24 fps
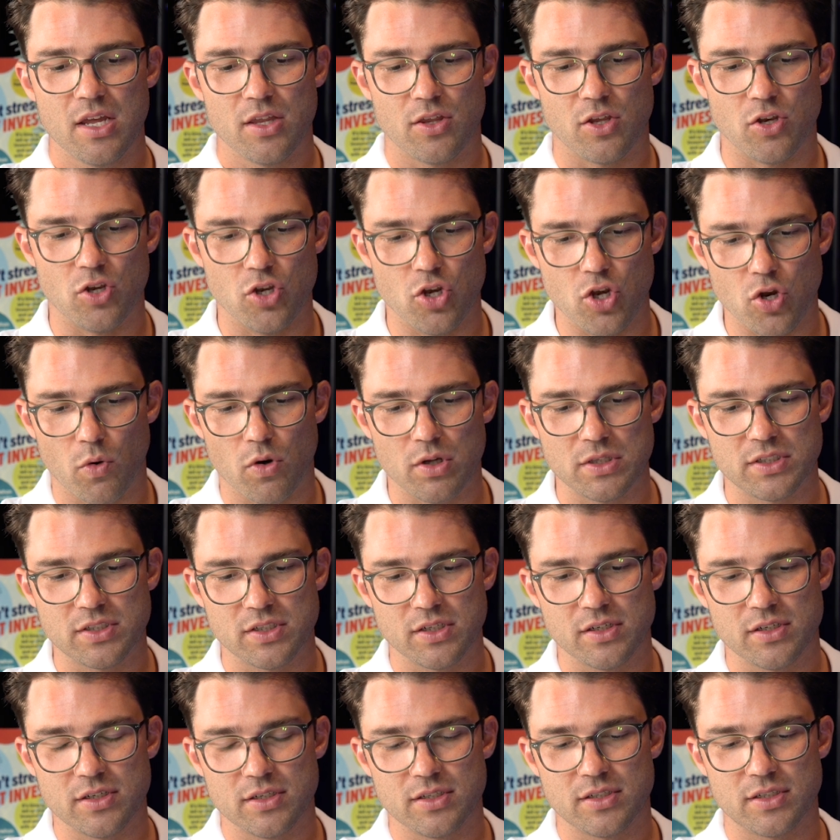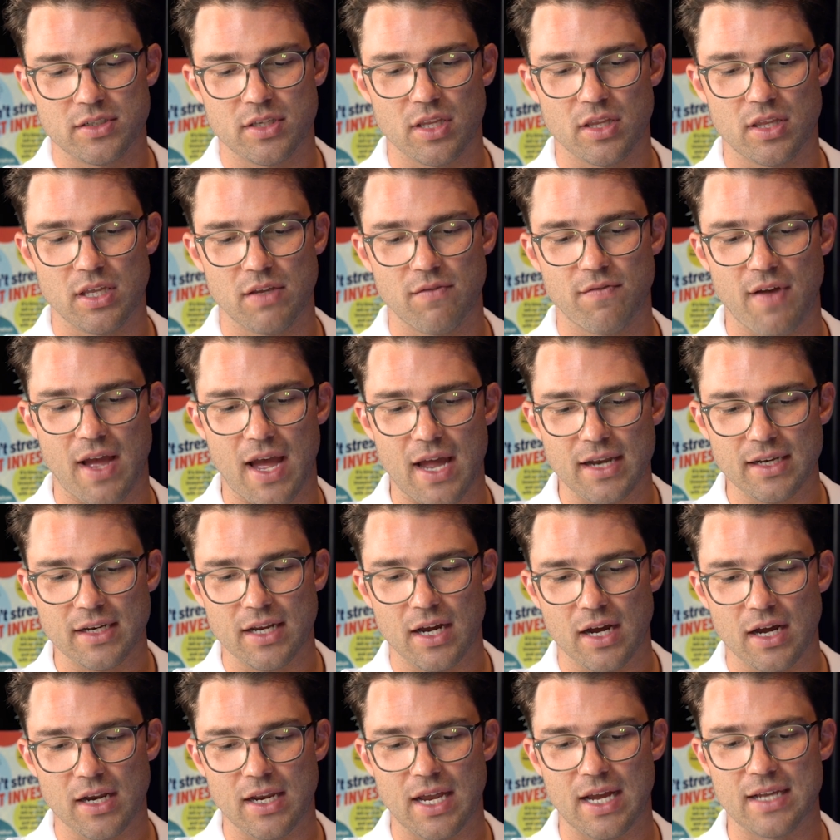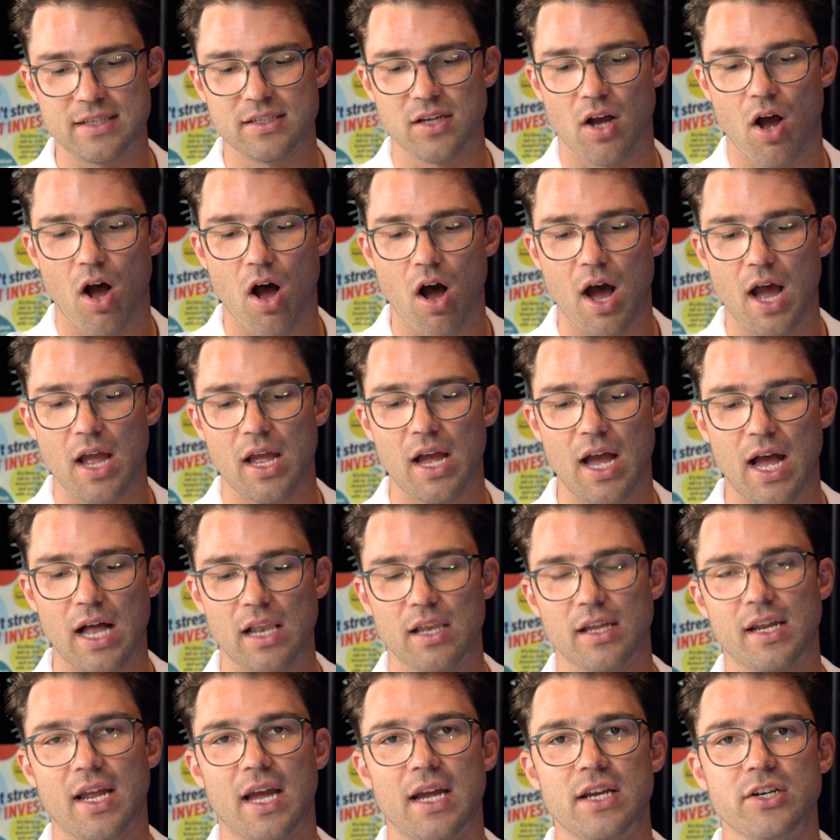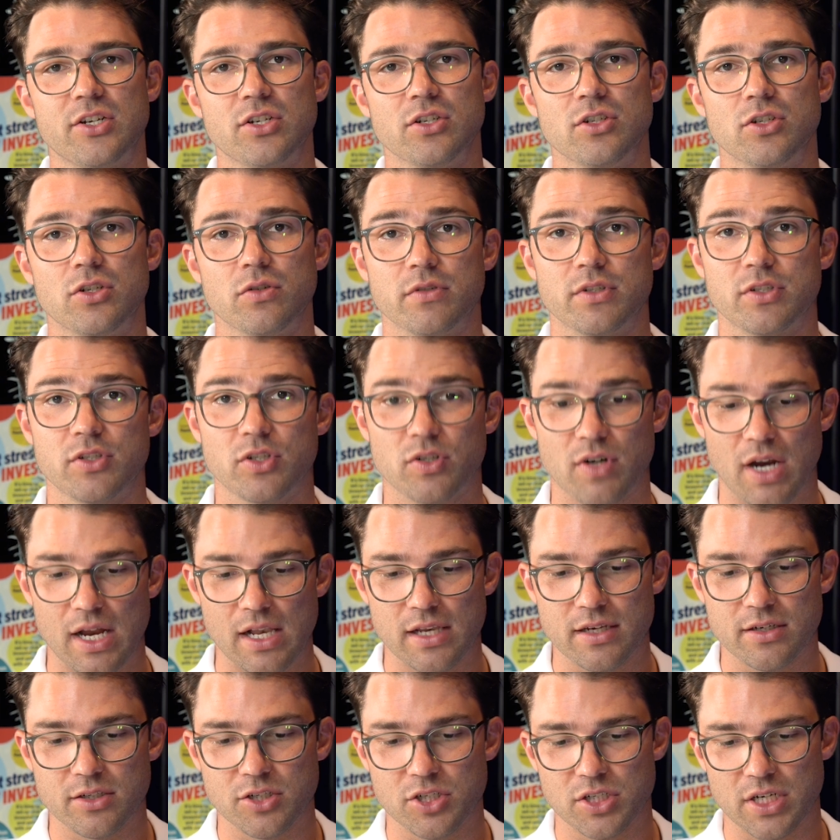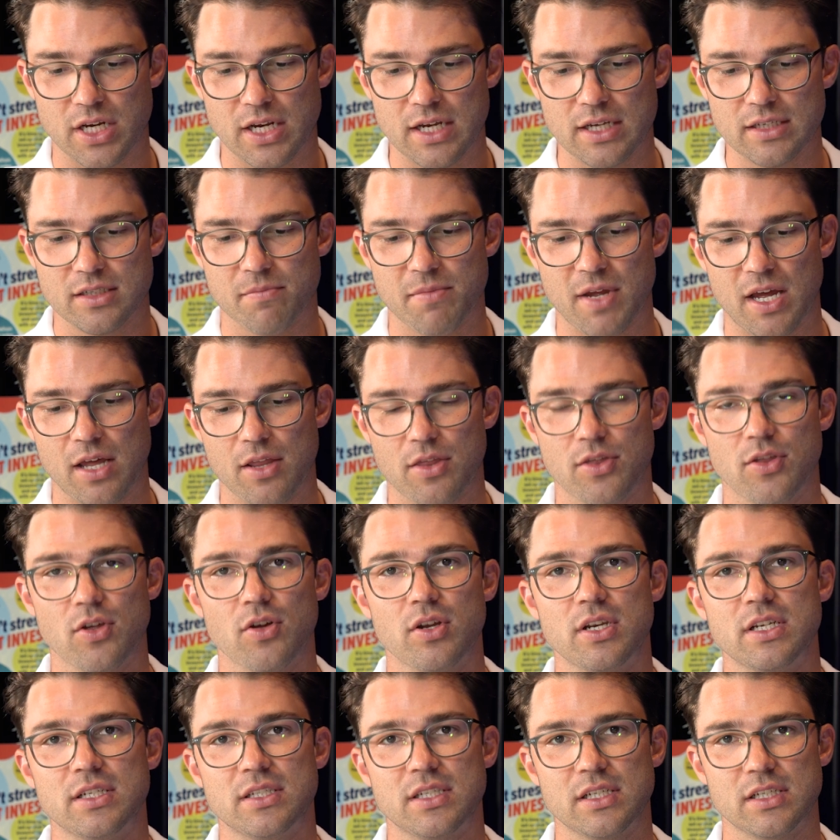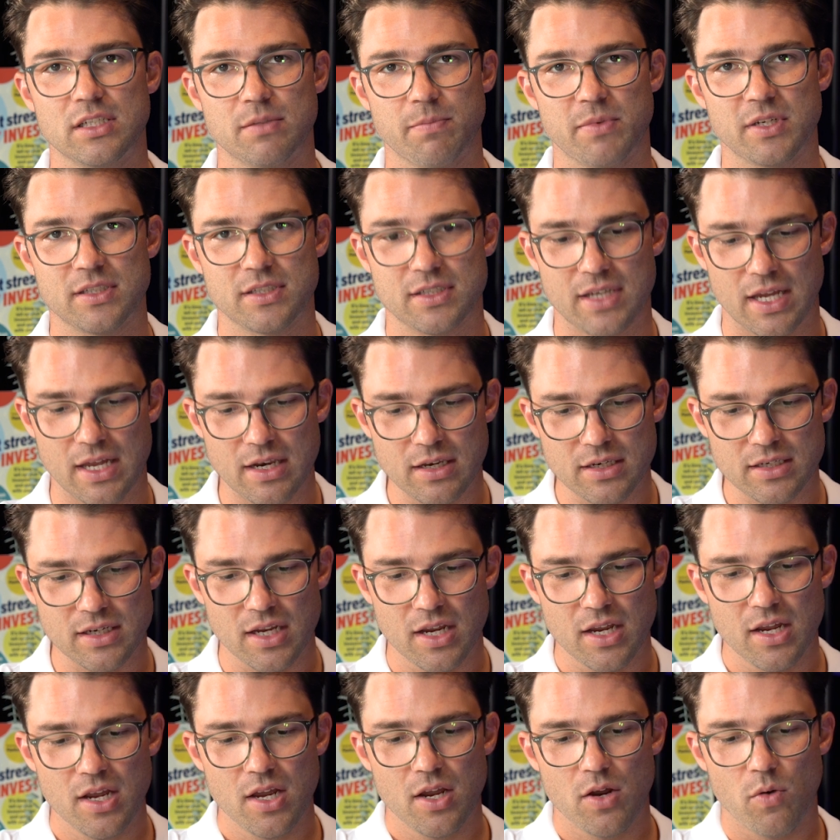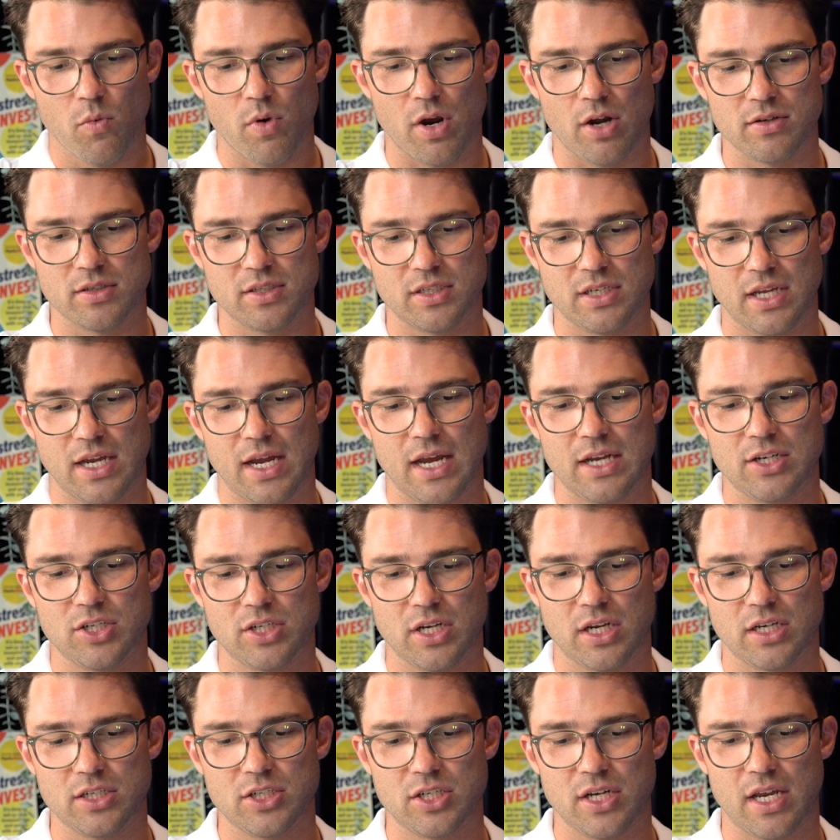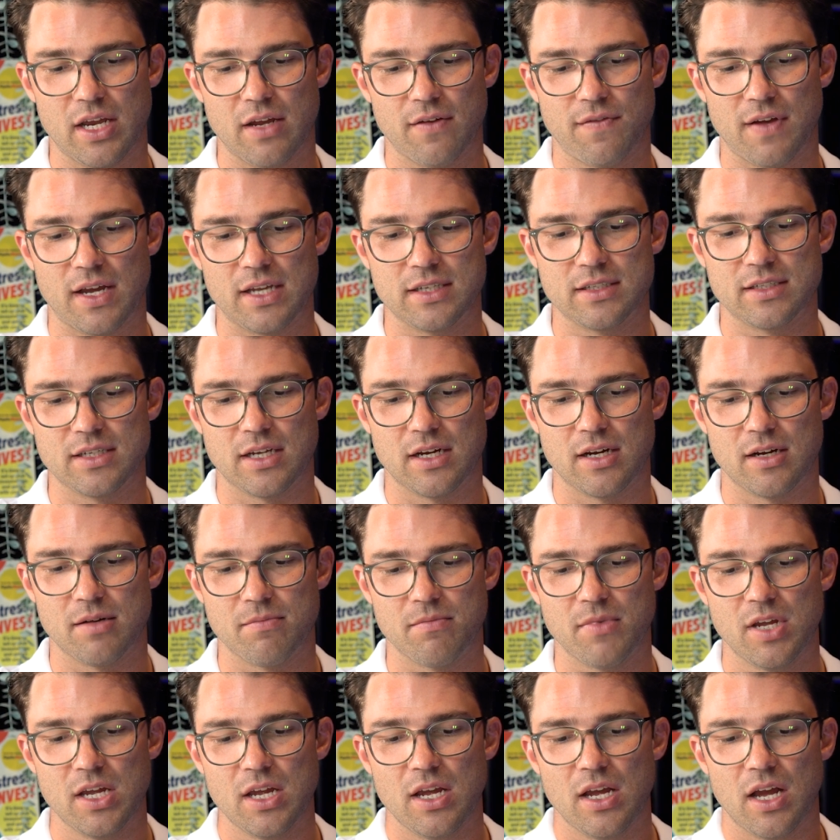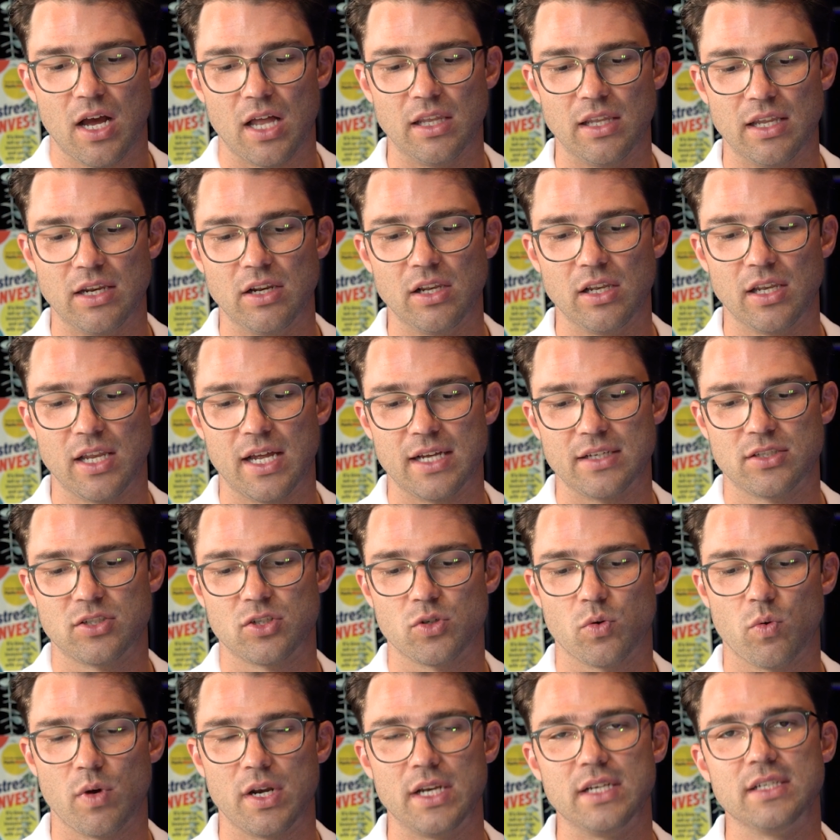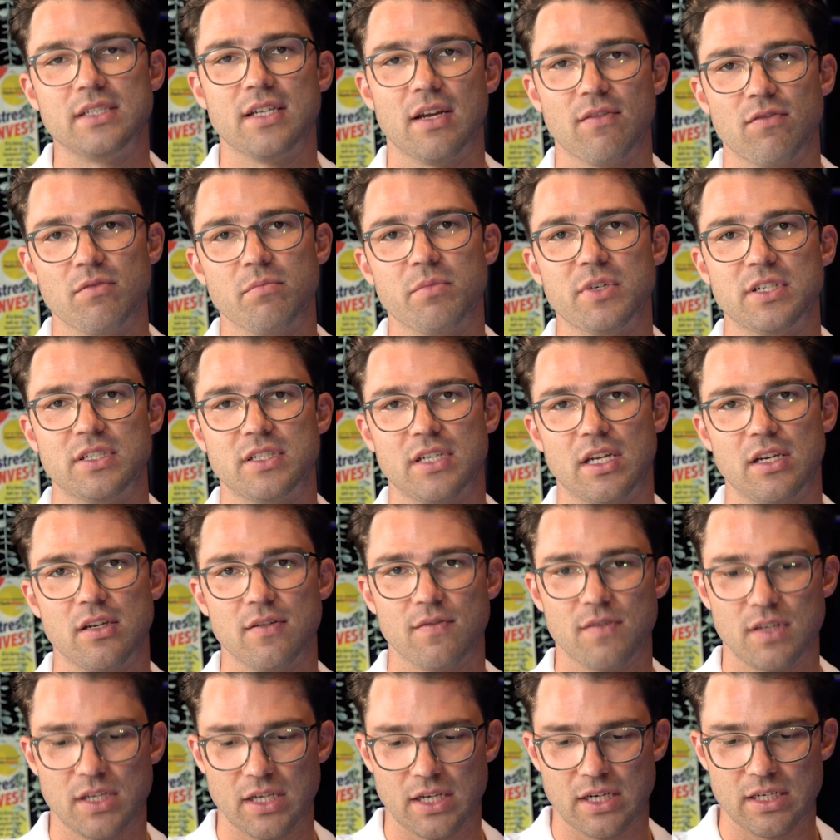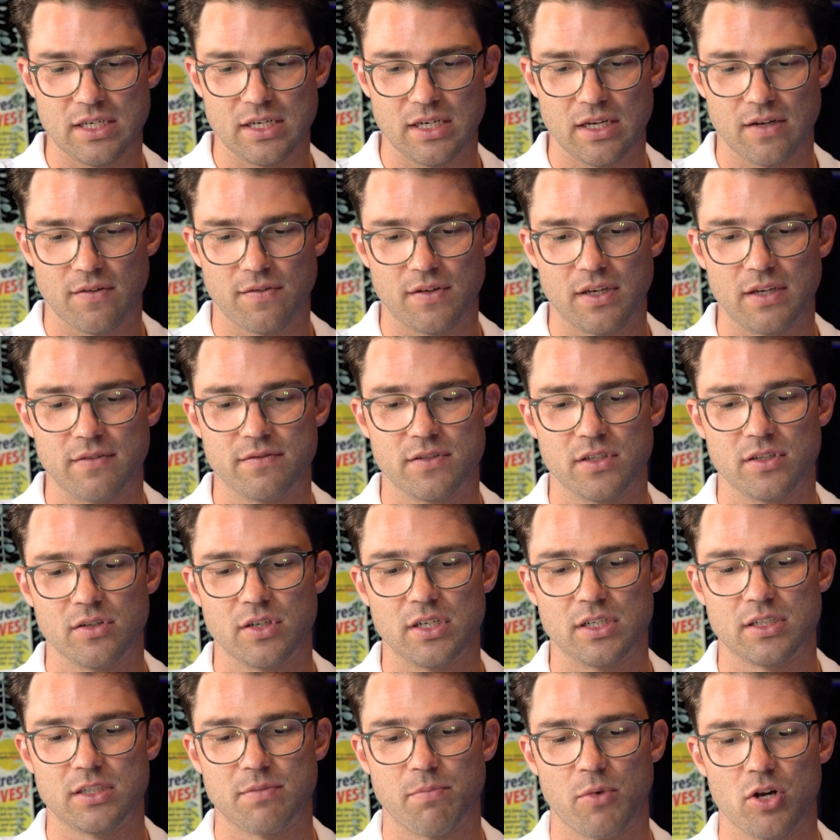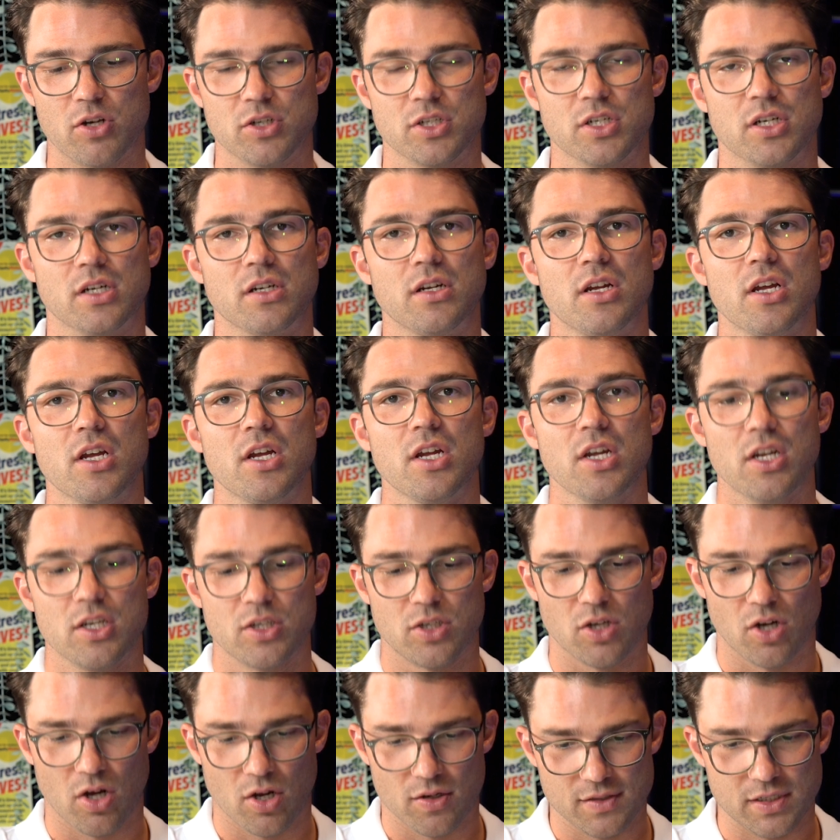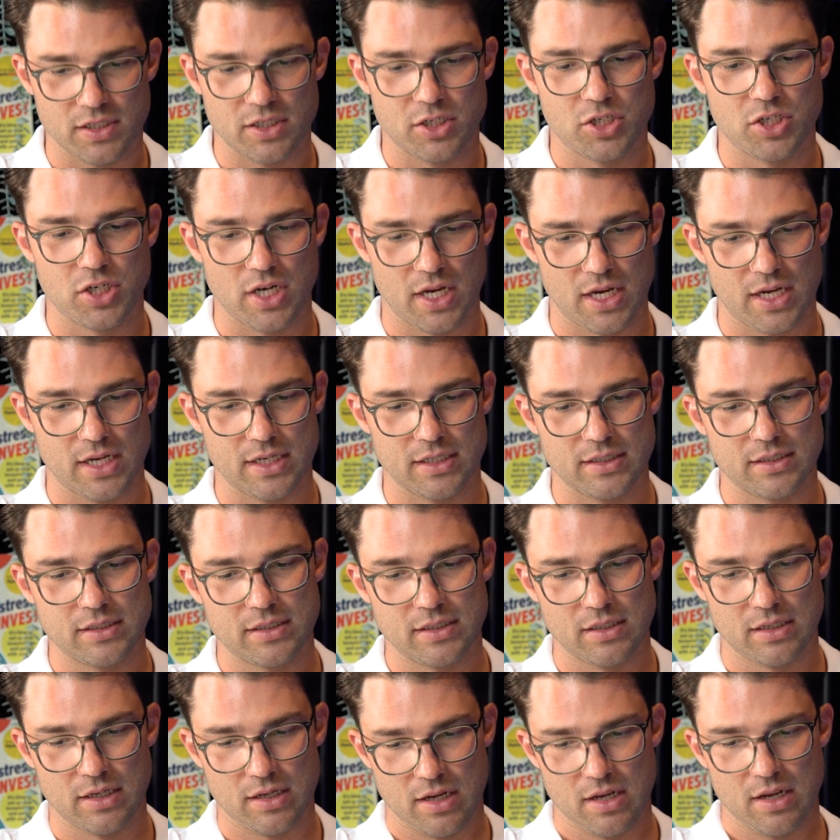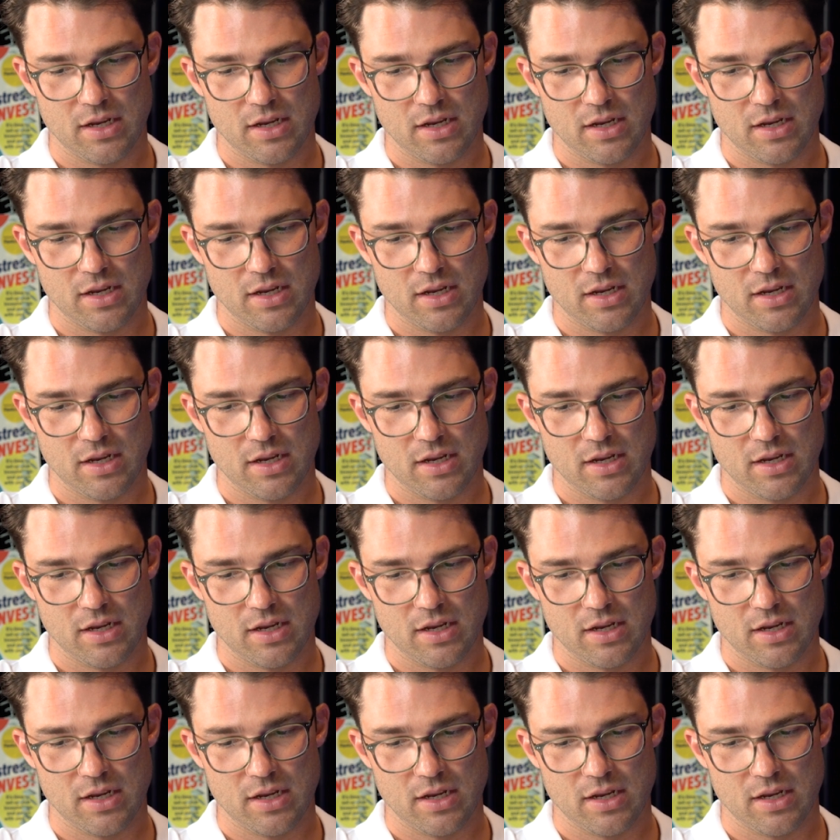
The nuances, the Vanguard has a higher allocation to Australian shares, about 36%, whereas DHHF has a little less, 27% of the ETF gives you exposure to Aussie shares.